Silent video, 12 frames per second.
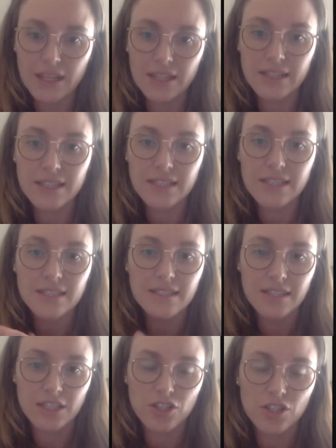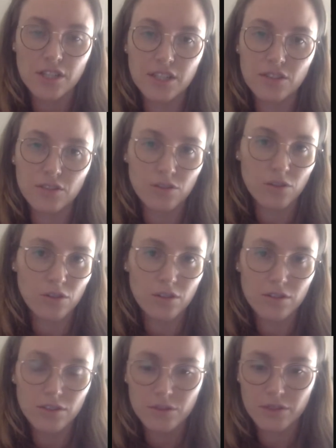This is essentially all
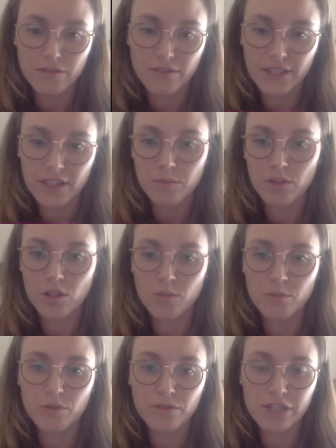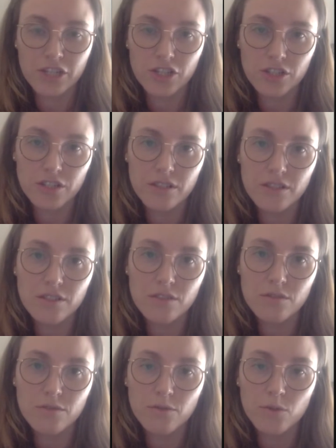your available operations
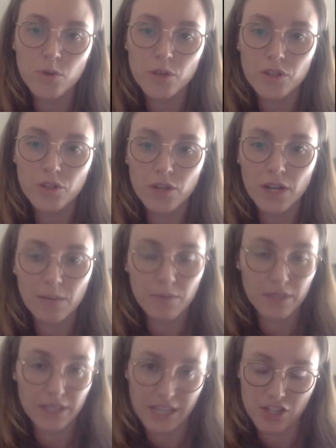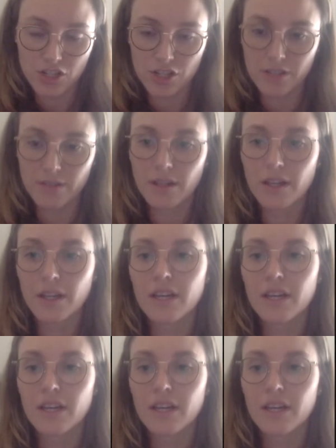for your application.